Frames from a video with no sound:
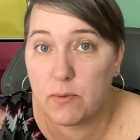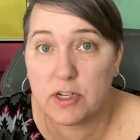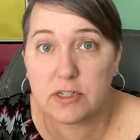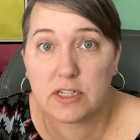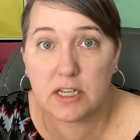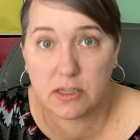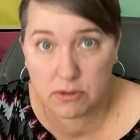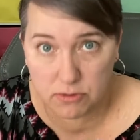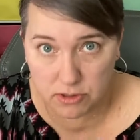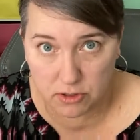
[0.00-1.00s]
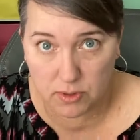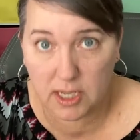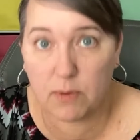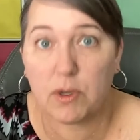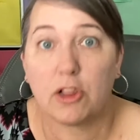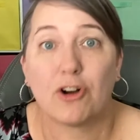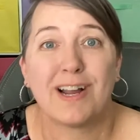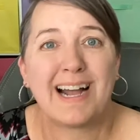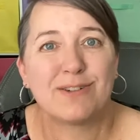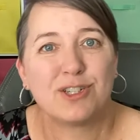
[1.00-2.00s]
We just get used to it and we learn
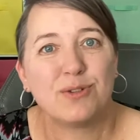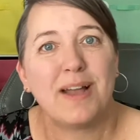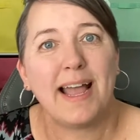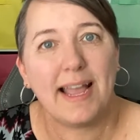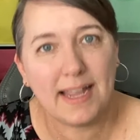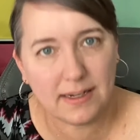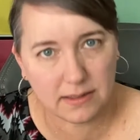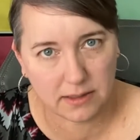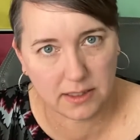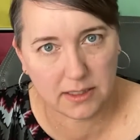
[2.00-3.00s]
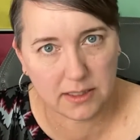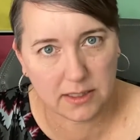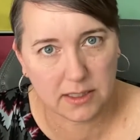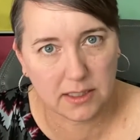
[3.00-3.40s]
how to handle it.